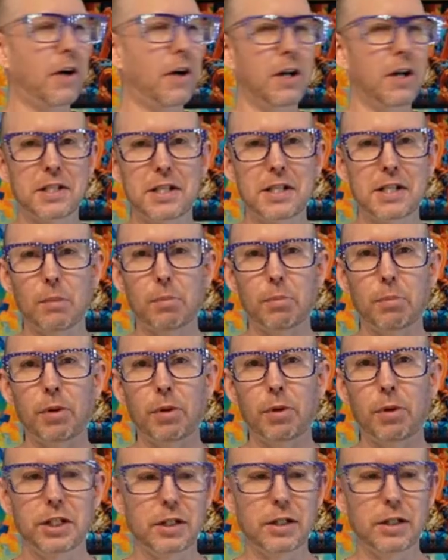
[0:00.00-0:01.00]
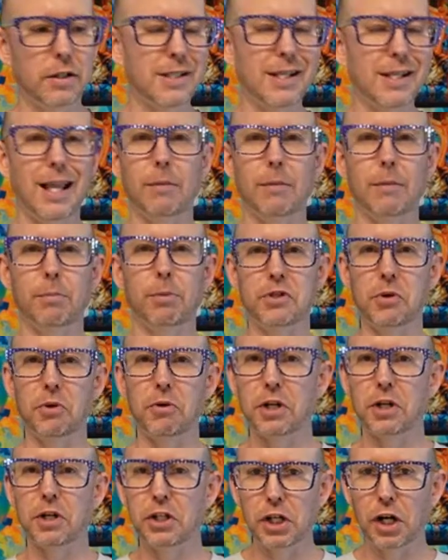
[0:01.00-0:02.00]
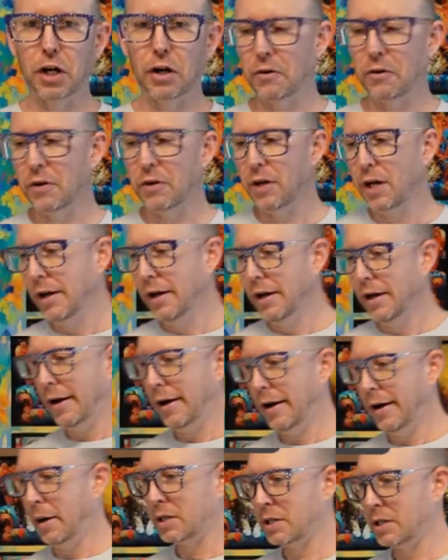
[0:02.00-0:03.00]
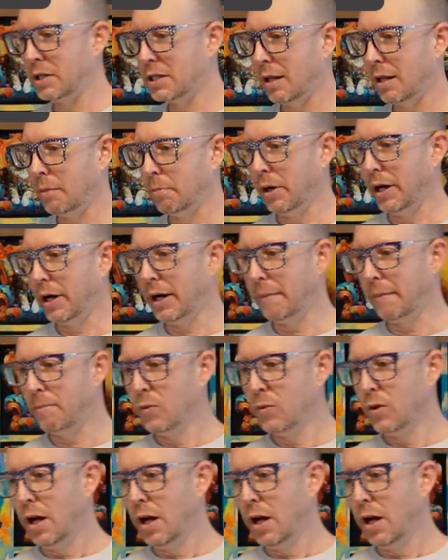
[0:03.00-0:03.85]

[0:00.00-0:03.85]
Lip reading: fun celebratory show to celebrate.